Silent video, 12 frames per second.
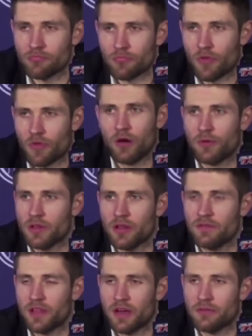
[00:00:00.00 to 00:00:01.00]
No, we
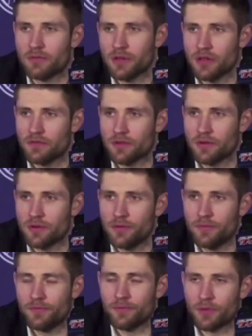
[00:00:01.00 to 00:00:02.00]
love that. We love
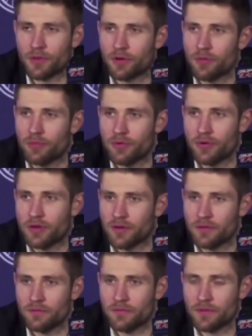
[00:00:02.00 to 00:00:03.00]
going without a point
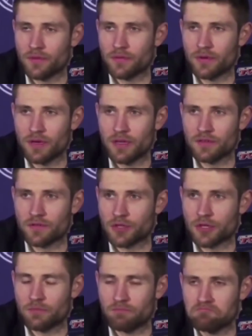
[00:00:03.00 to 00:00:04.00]
in 3 days, for
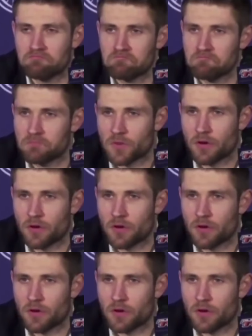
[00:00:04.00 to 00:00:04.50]
sure. It's